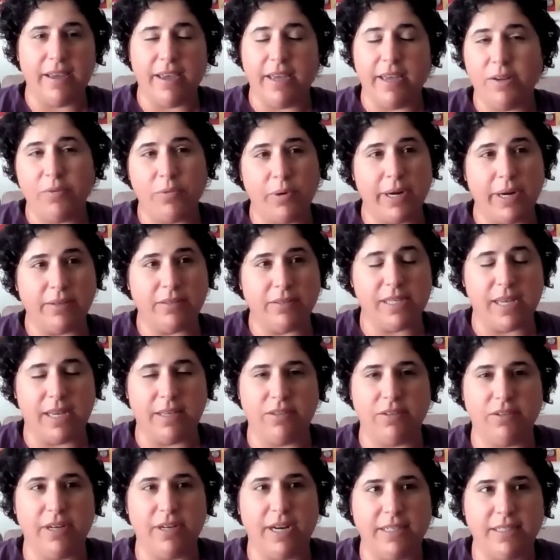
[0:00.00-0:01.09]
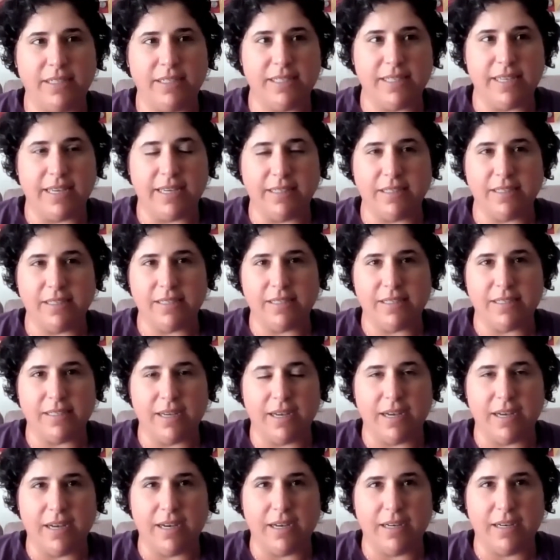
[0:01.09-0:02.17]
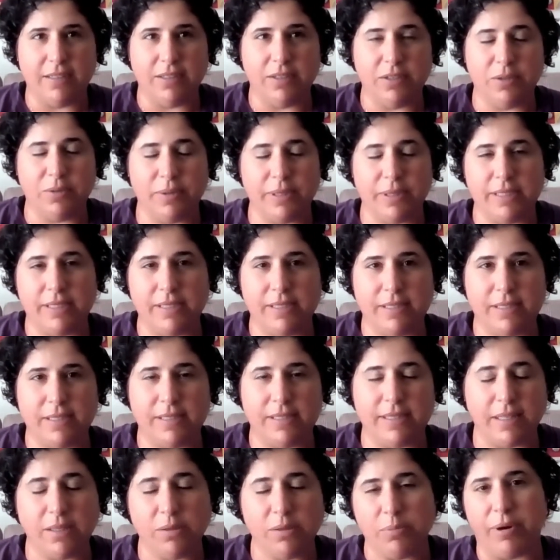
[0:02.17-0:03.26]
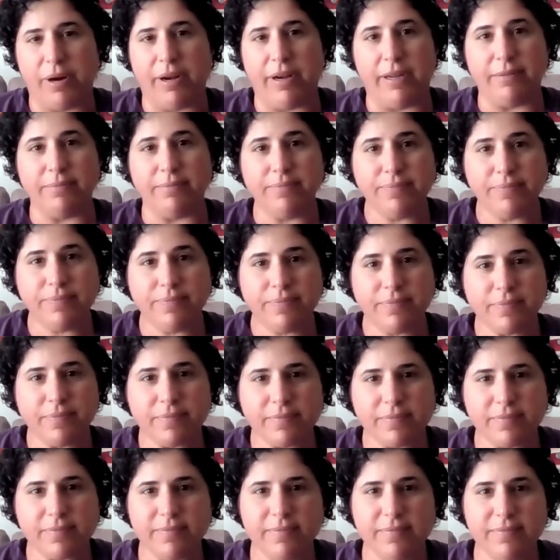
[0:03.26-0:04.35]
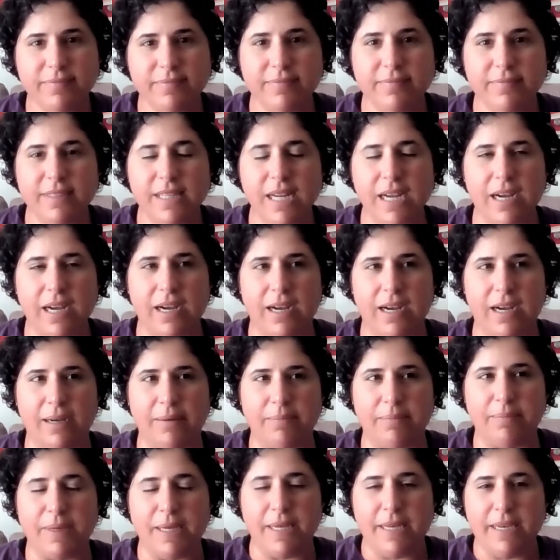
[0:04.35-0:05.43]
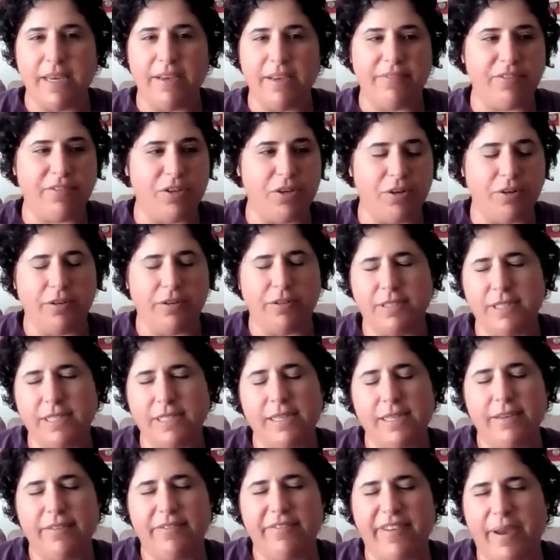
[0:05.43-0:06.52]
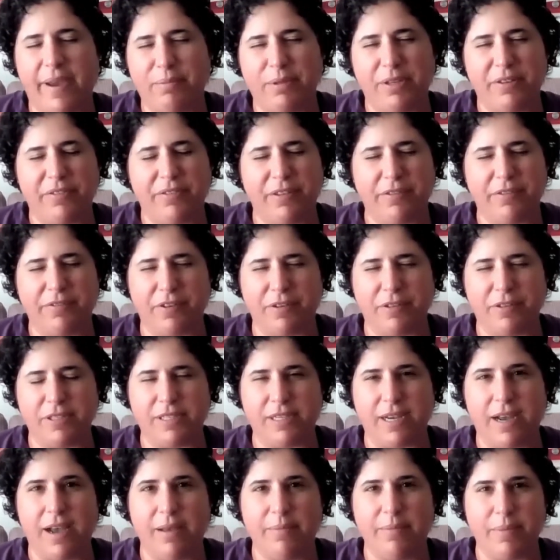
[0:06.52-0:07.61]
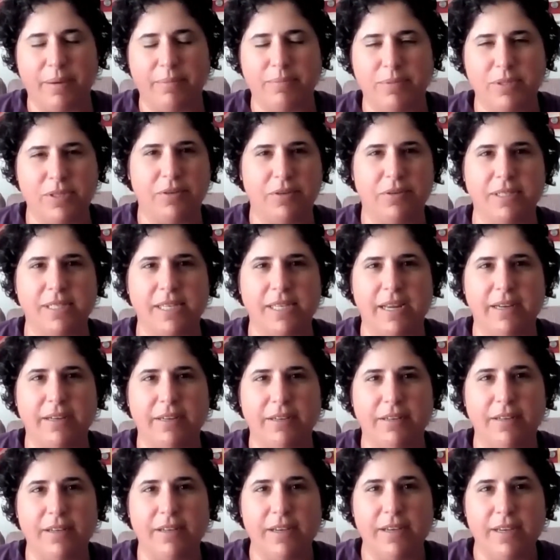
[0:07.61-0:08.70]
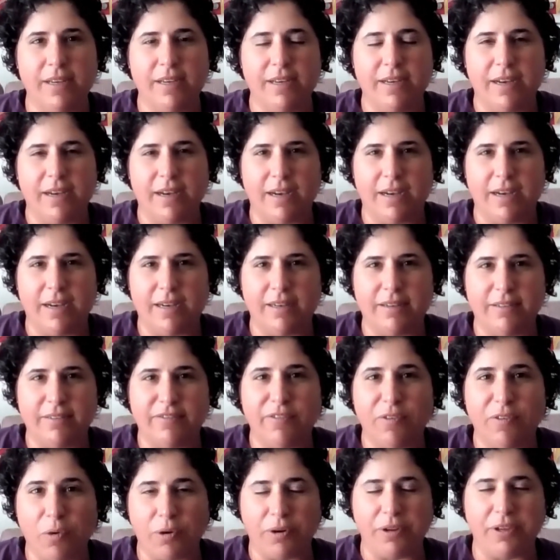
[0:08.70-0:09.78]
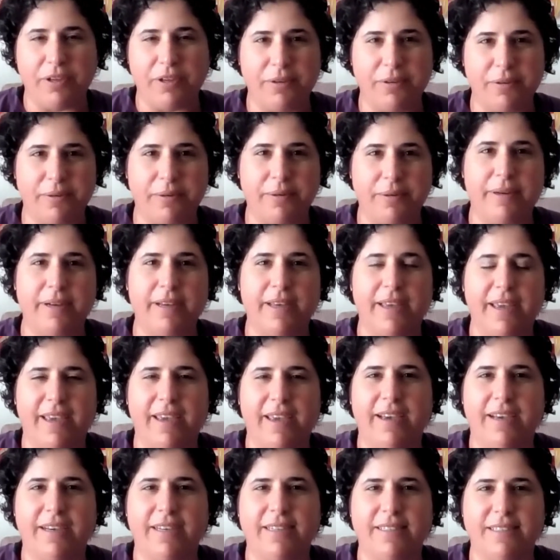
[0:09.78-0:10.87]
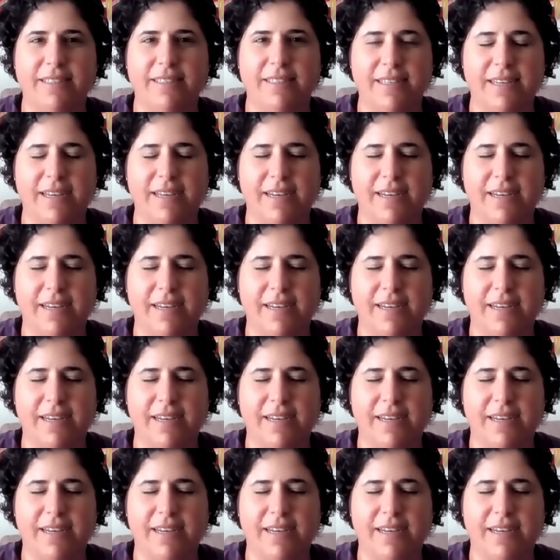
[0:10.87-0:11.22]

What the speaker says: anyone outside the United States who is celebrating. If you're seeing family for the first time, I'm so excited for you, and